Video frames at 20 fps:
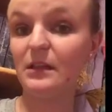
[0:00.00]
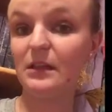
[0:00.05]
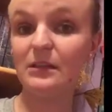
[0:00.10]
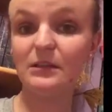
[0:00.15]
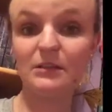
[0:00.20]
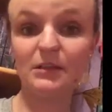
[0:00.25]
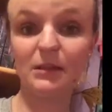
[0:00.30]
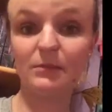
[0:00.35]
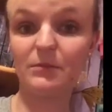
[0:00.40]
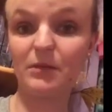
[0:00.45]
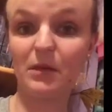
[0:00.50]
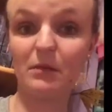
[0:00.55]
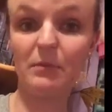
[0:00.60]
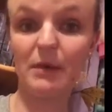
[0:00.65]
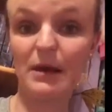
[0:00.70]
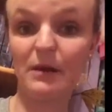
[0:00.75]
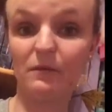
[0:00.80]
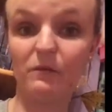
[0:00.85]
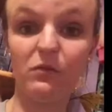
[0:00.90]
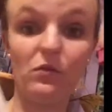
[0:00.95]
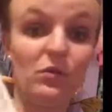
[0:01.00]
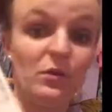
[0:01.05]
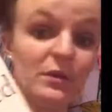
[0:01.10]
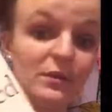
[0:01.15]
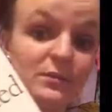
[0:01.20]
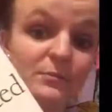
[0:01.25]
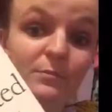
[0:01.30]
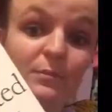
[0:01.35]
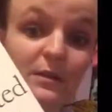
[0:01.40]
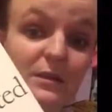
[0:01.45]
and something about a
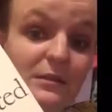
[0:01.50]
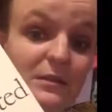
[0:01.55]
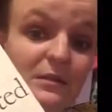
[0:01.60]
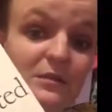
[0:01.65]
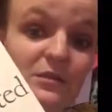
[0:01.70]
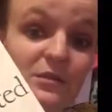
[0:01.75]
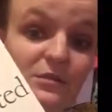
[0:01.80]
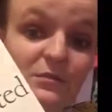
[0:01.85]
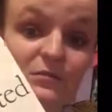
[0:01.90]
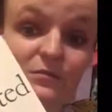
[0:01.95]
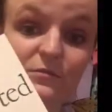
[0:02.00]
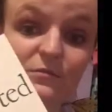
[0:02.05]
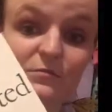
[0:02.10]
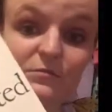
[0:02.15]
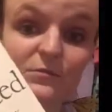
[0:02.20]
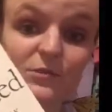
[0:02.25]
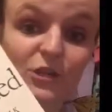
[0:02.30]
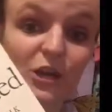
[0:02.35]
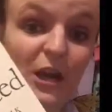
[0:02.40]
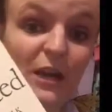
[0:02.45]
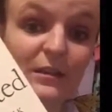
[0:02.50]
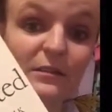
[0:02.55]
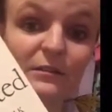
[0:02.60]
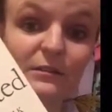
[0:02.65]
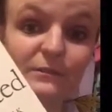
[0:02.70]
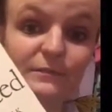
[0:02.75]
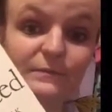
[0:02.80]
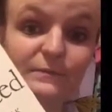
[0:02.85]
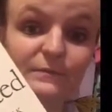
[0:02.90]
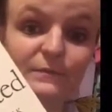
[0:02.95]
forest because I just tried
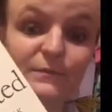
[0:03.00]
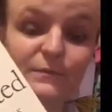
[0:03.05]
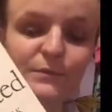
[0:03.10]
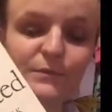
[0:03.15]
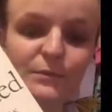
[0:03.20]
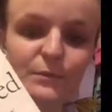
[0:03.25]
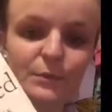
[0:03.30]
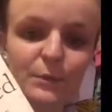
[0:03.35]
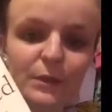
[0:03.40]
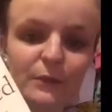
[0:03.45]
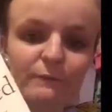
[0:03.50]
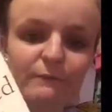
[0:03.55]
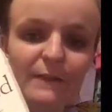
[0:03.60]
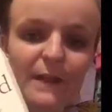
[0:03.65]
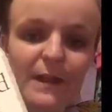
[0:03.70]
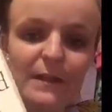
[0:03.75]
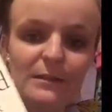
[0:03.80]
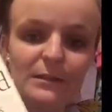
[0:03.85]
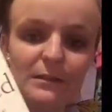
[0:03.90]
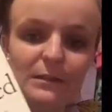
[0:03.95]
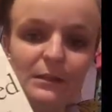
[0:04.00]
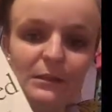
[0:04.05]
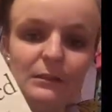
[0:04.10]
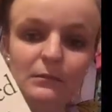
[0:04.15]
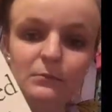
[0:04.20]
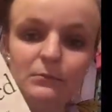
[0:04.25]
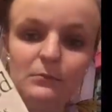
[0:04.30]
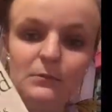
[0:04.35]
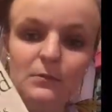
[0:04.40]
to really quickly